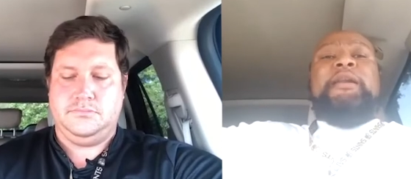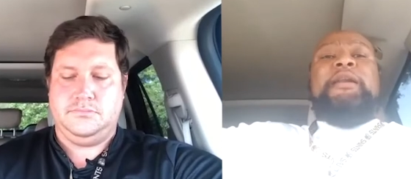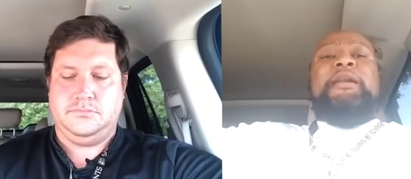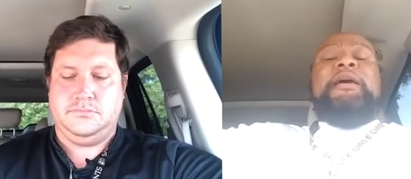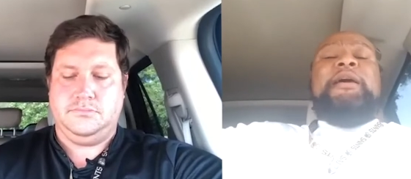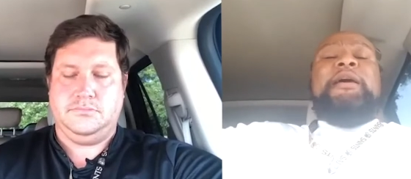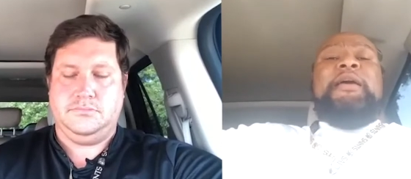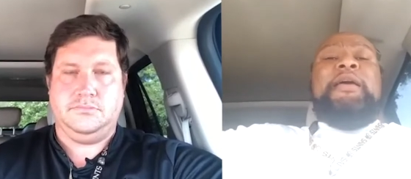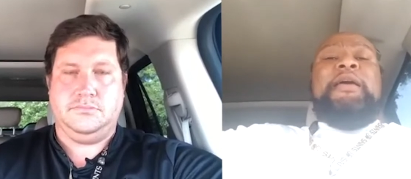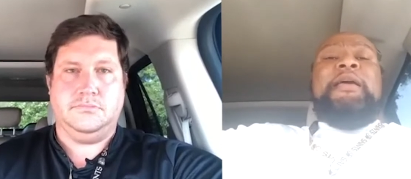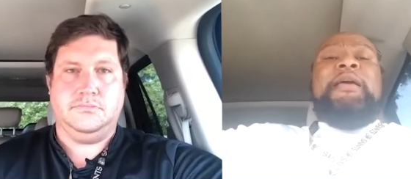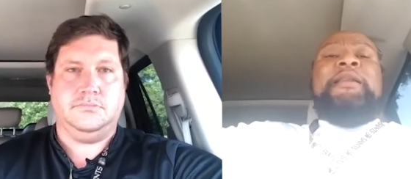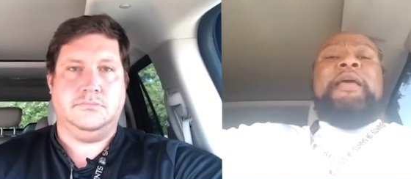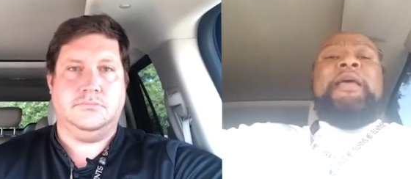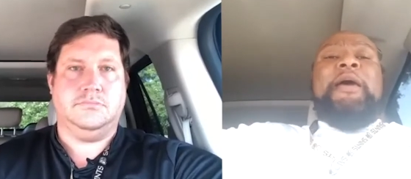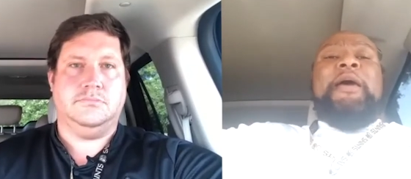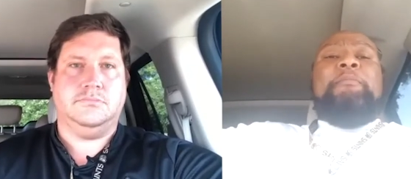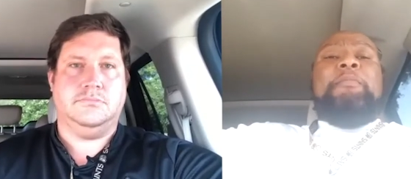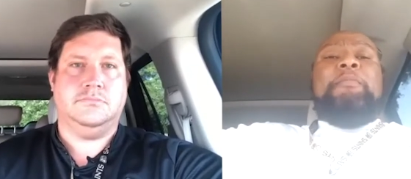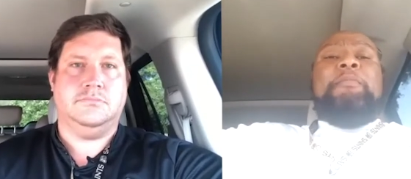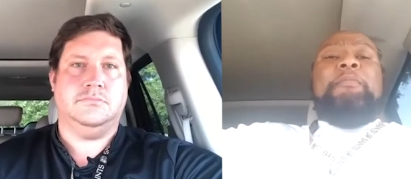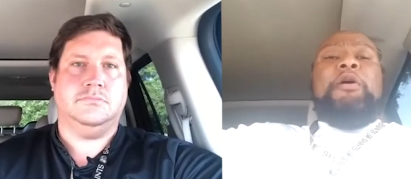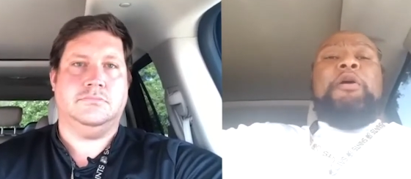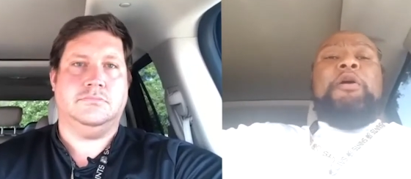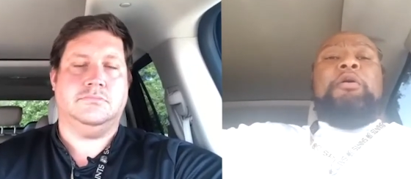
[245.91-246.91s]
Speaker 1: in that
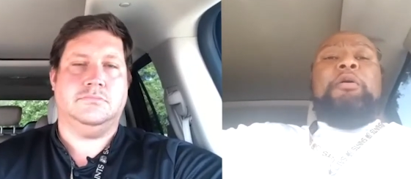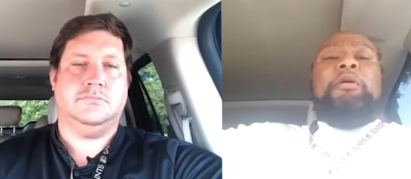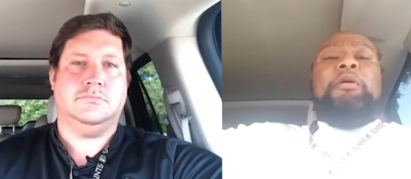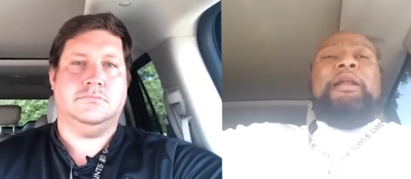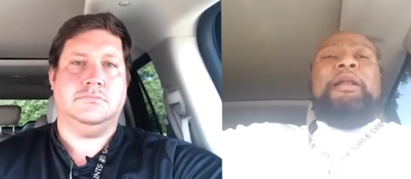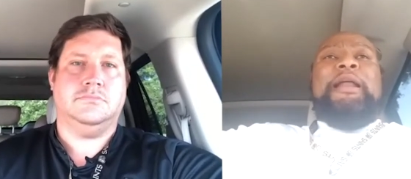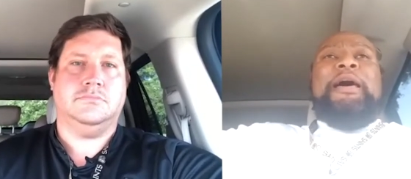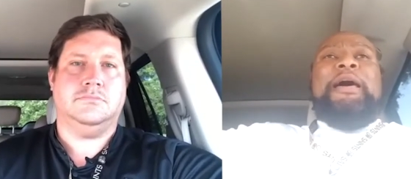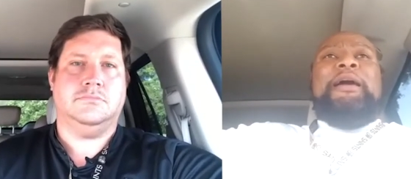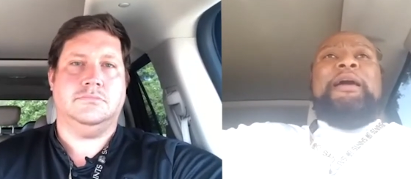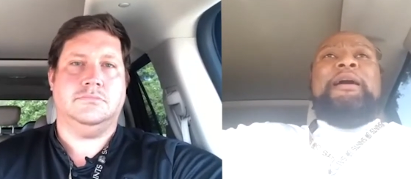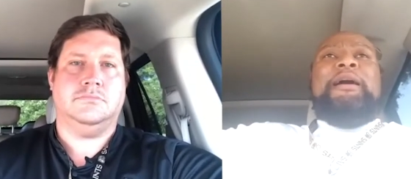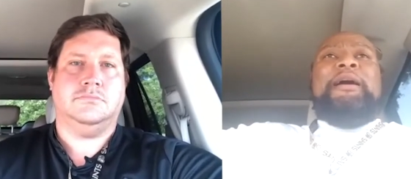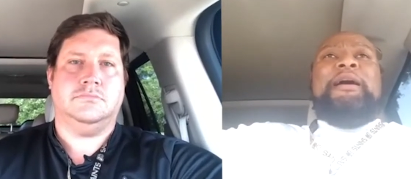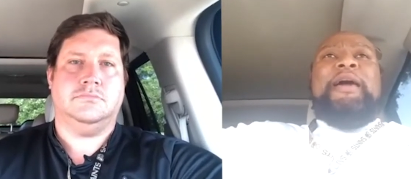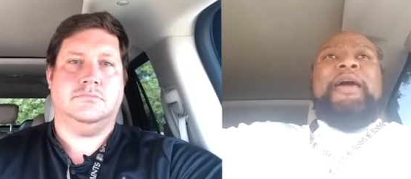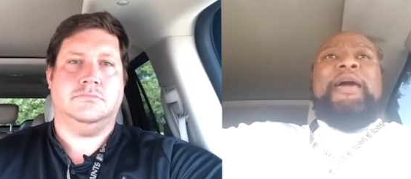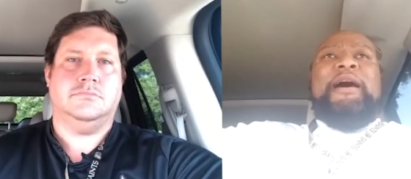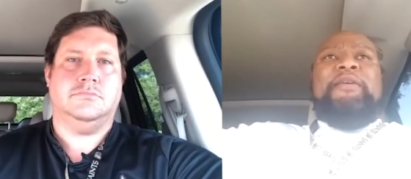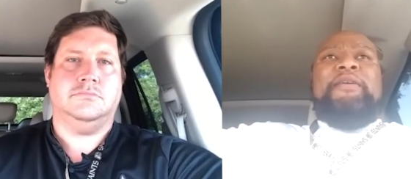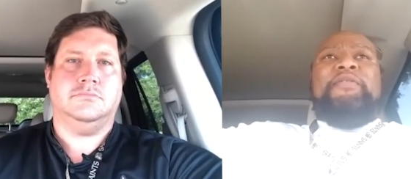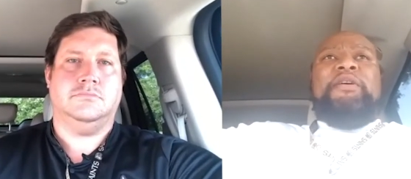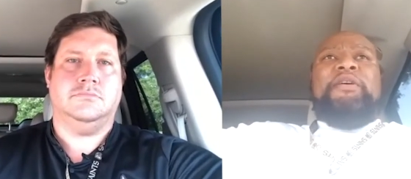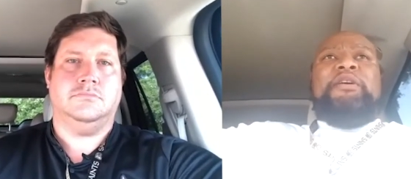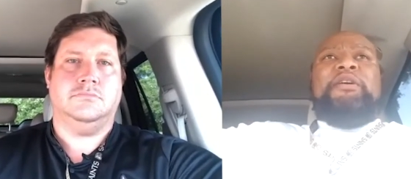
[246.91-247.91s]
mold like a
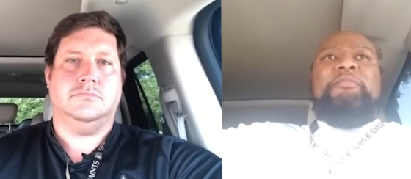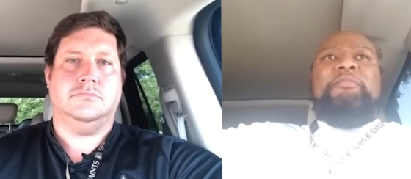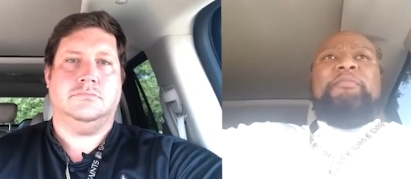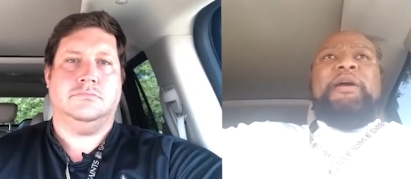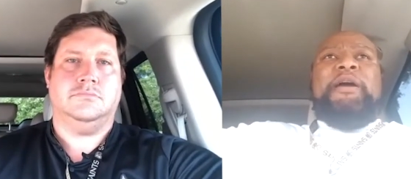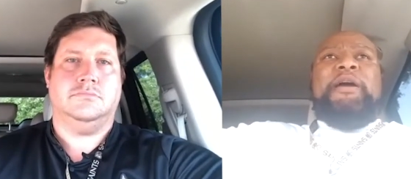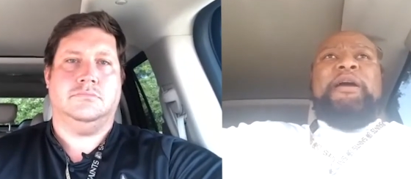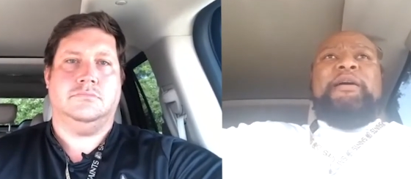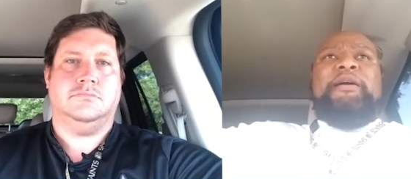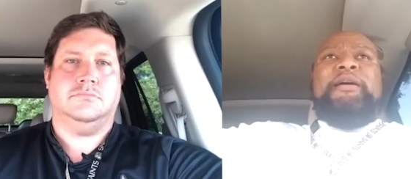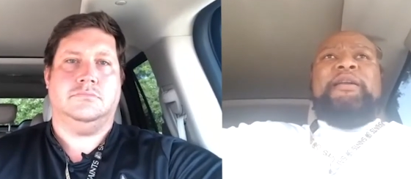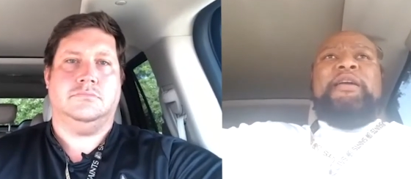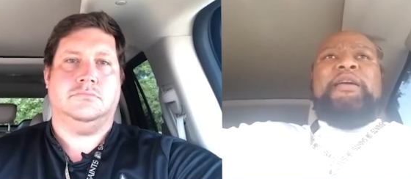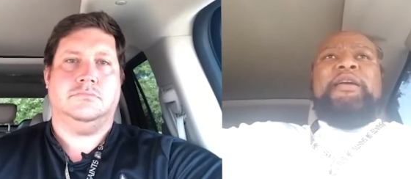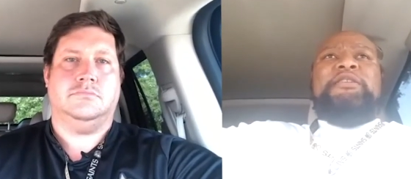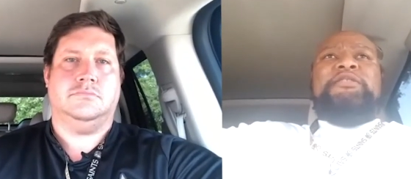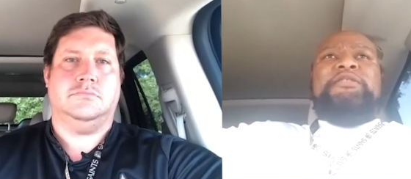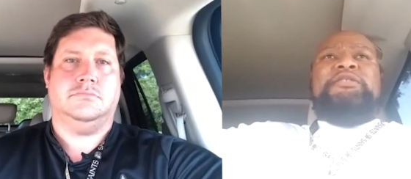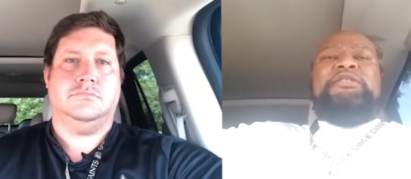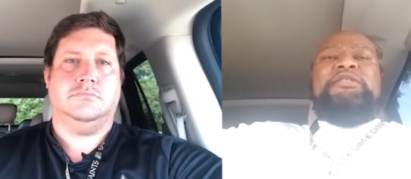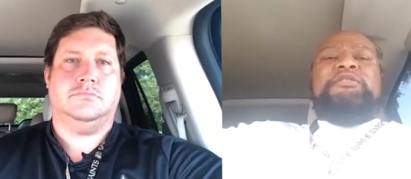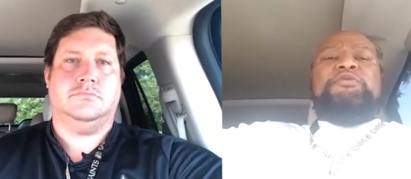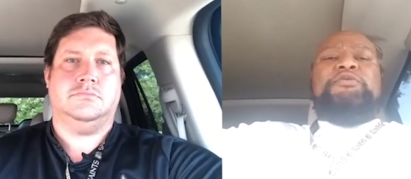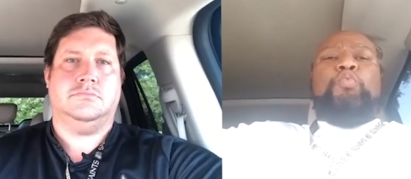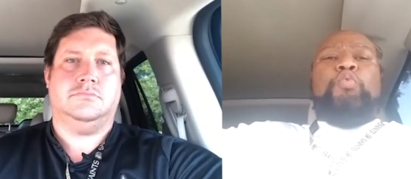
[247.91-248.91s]
Alvin Kamara. And he's
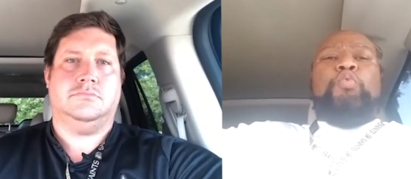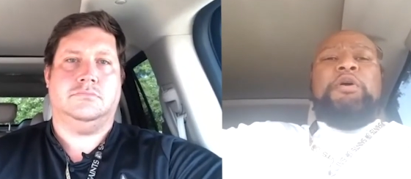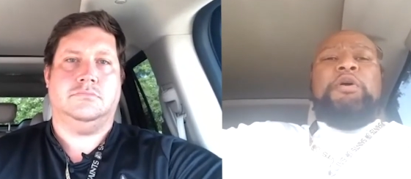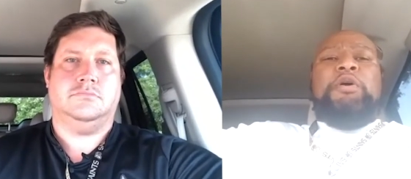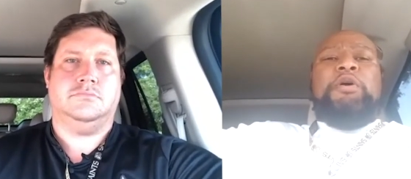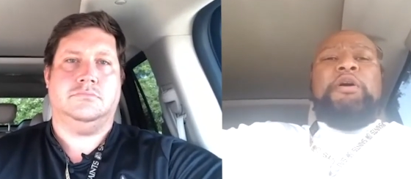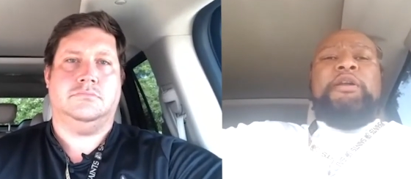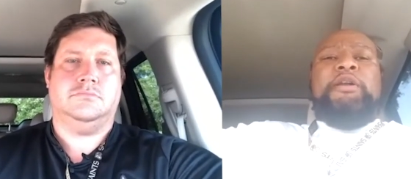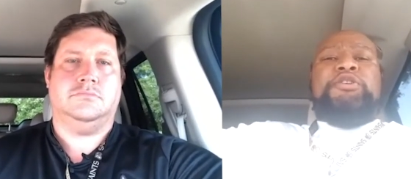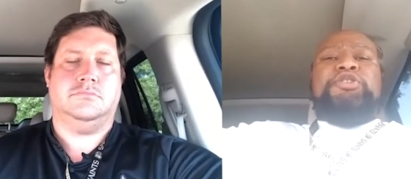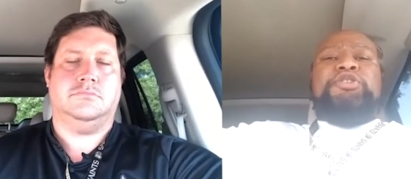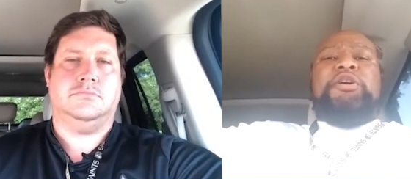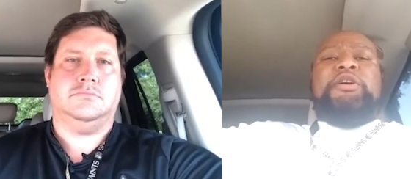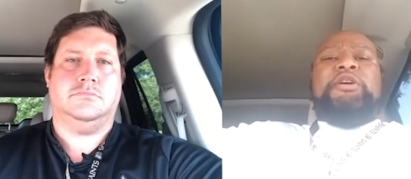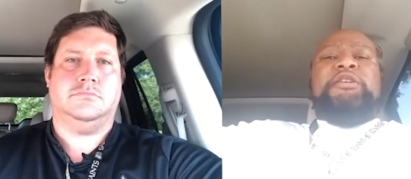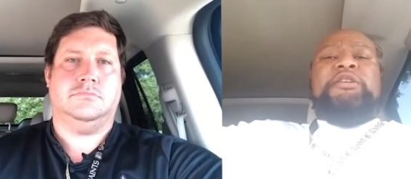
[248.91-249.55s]
just one that you're going to